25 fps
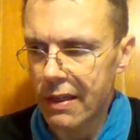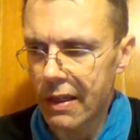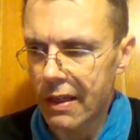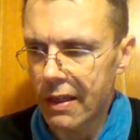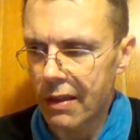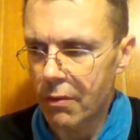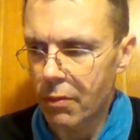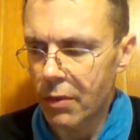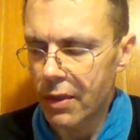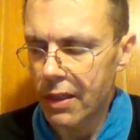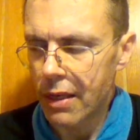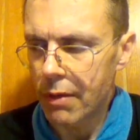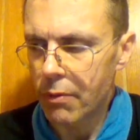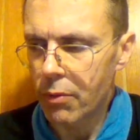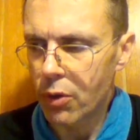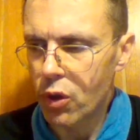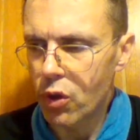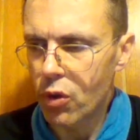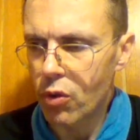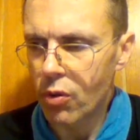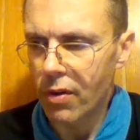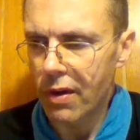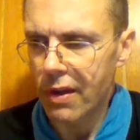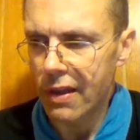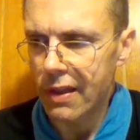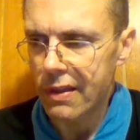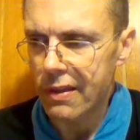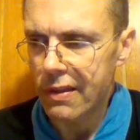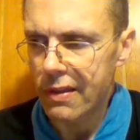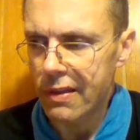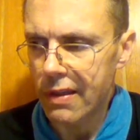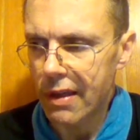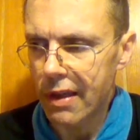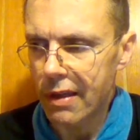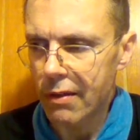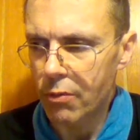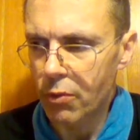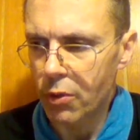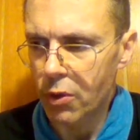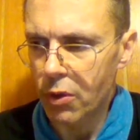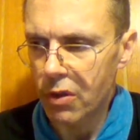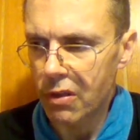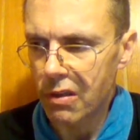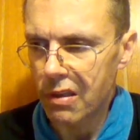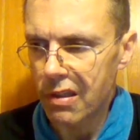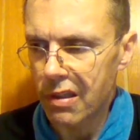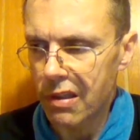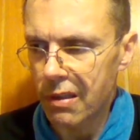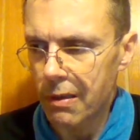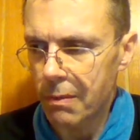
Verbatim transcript: And what they would do is they would,